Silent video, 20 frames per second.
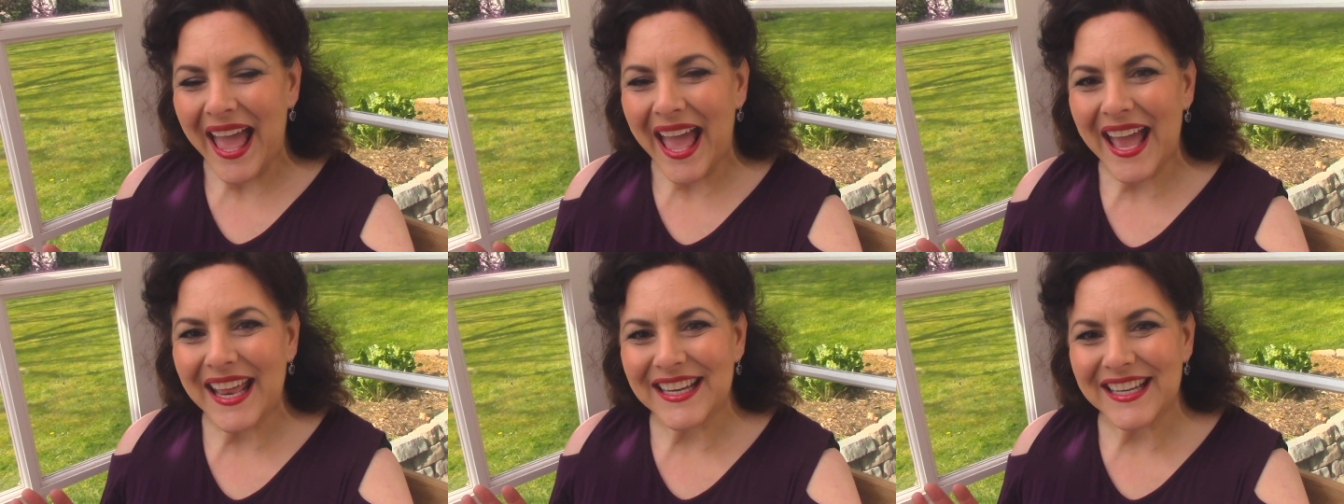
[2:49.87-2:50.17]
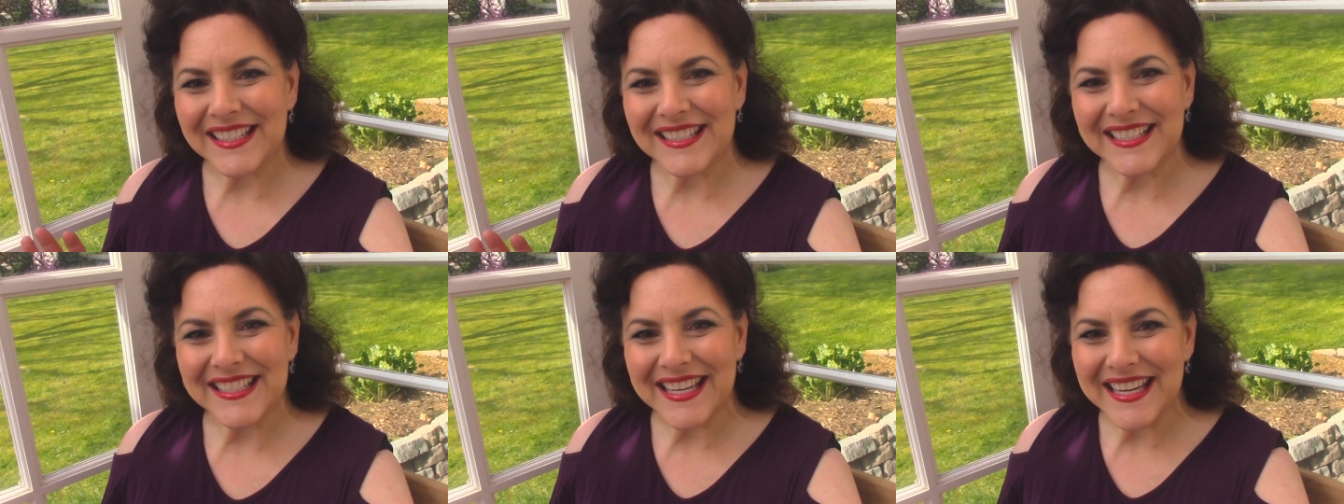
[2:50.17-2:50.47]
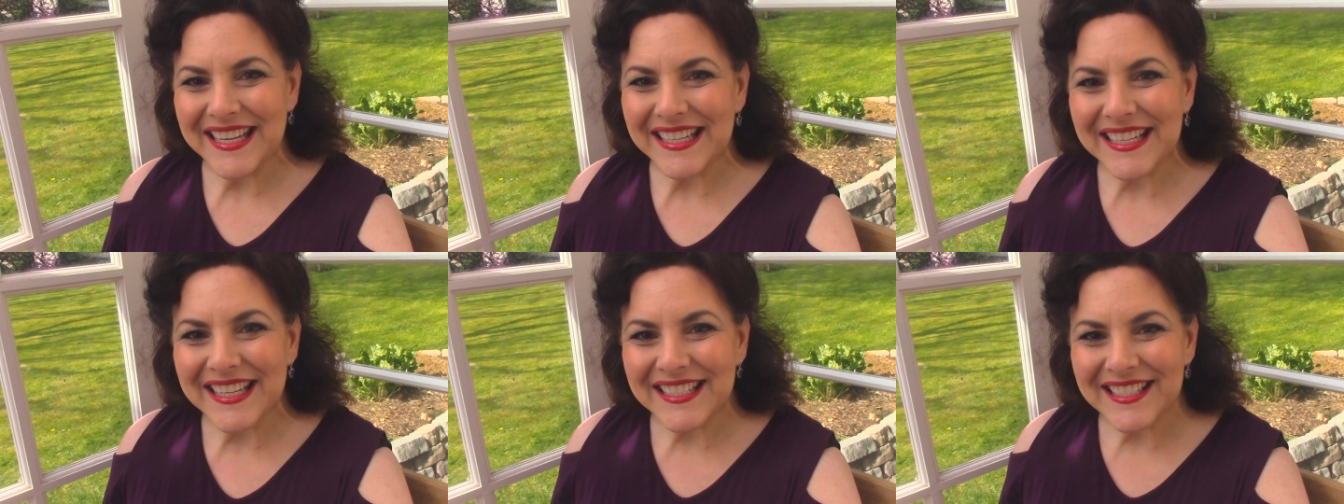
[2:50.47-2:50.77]
and a
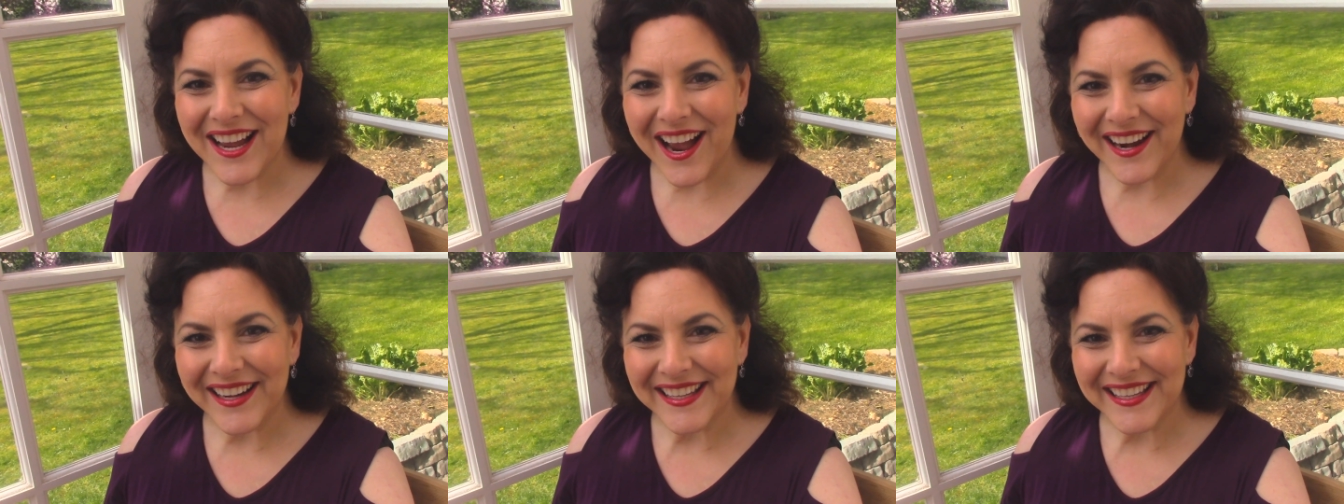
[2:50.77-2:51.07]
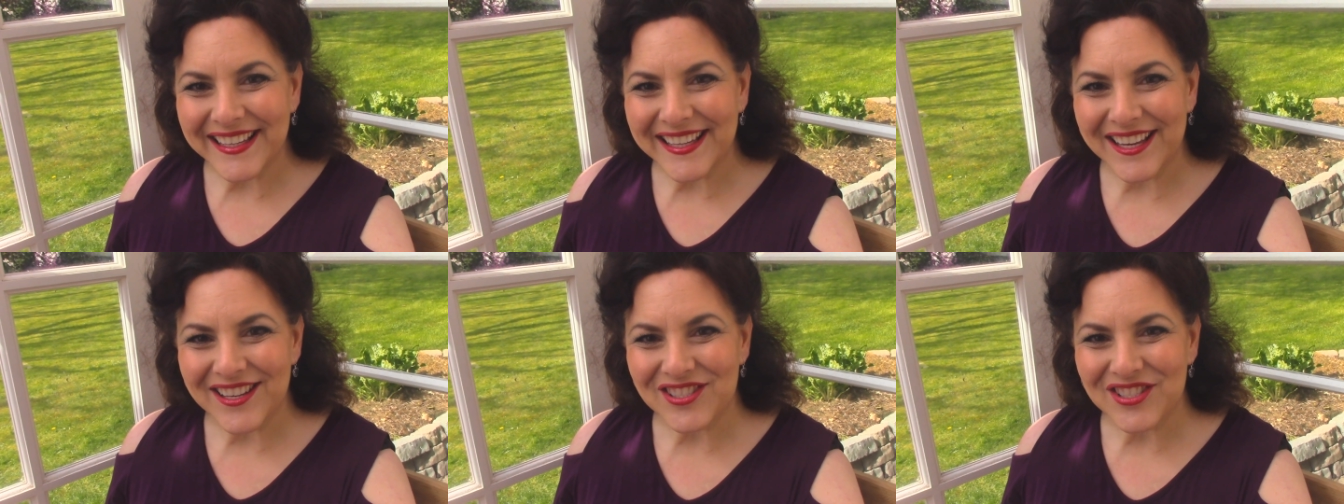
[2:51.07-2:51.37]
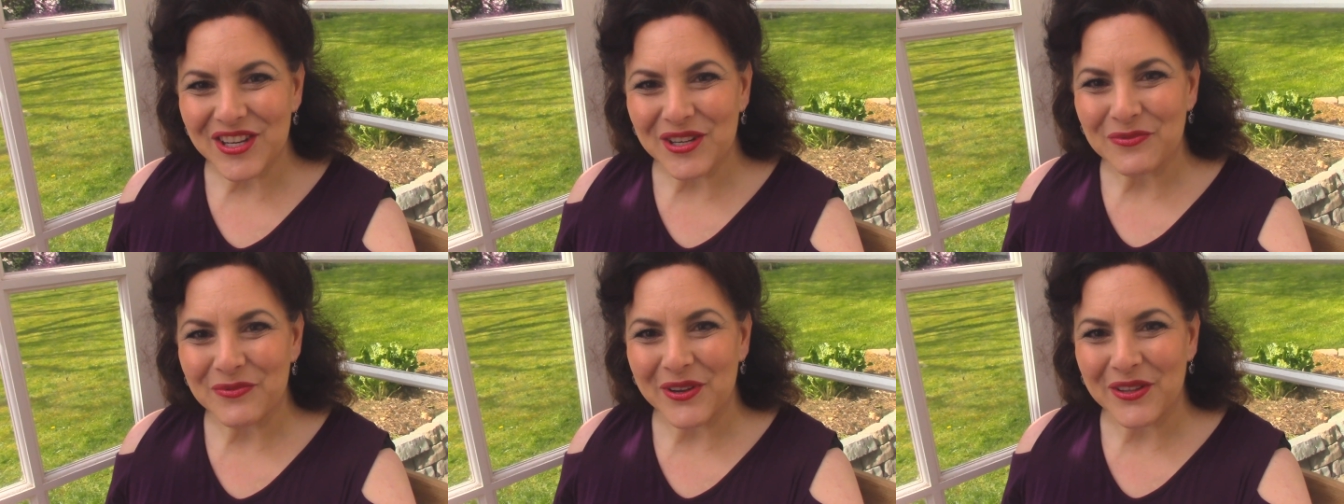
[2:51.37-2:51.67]
teeny tiny
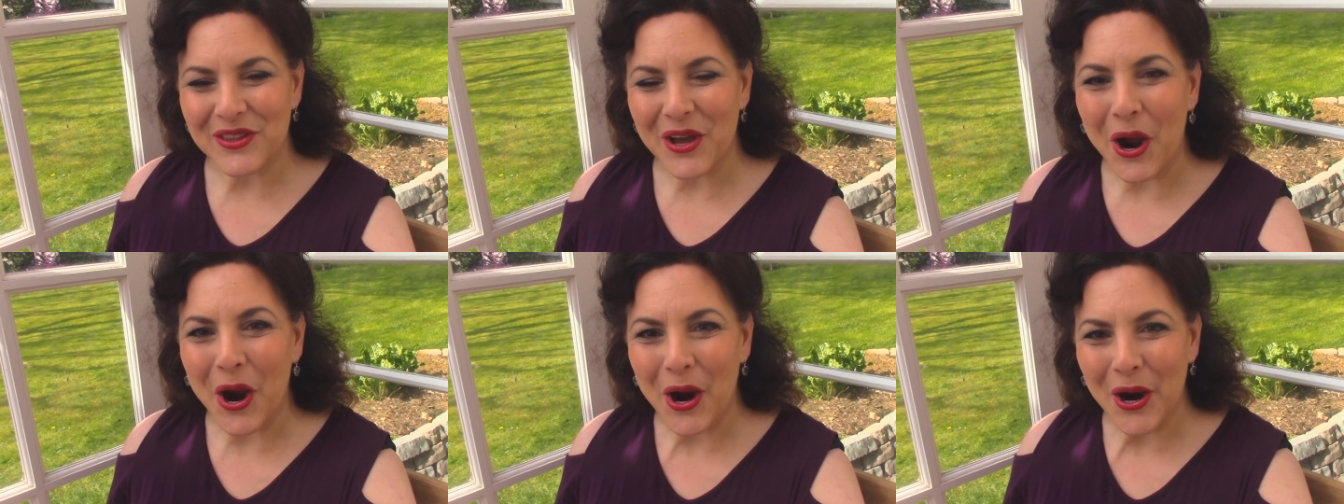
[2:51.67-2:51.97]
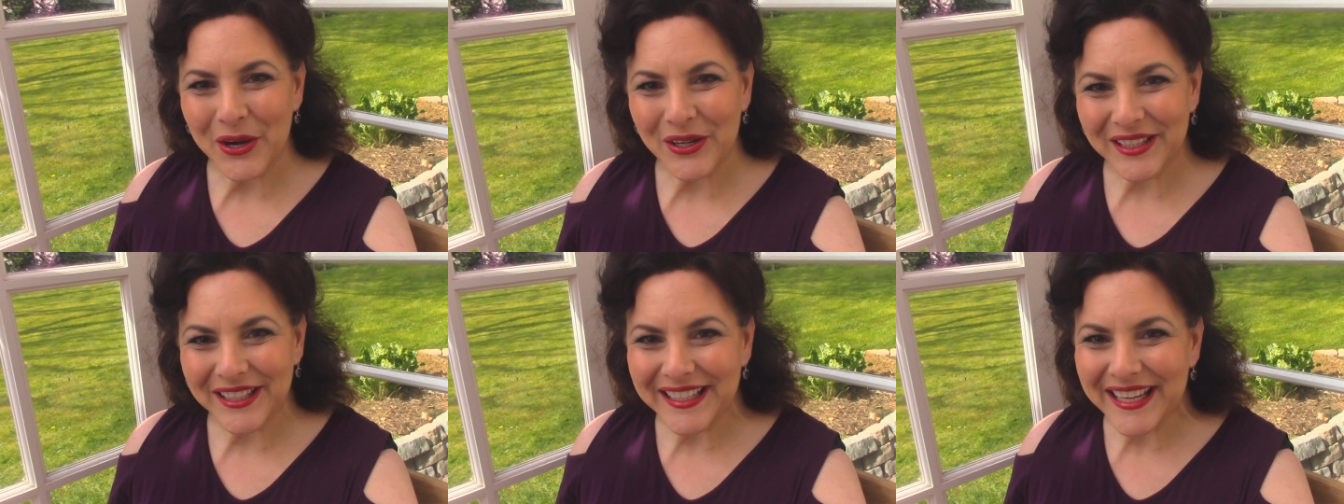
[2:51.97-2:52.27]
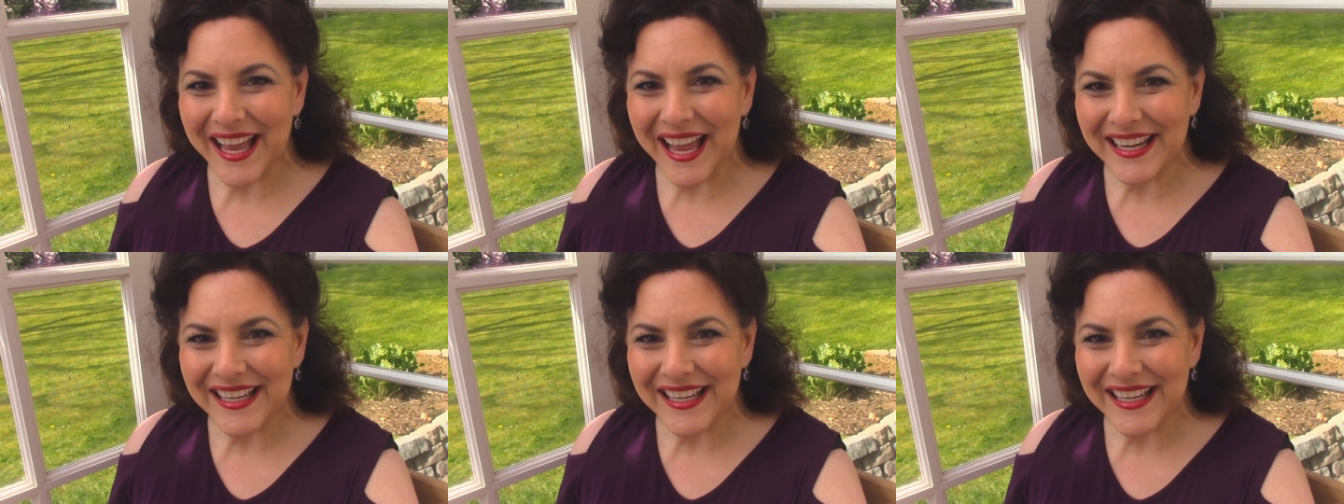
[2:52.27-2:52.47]
kitchen with hardly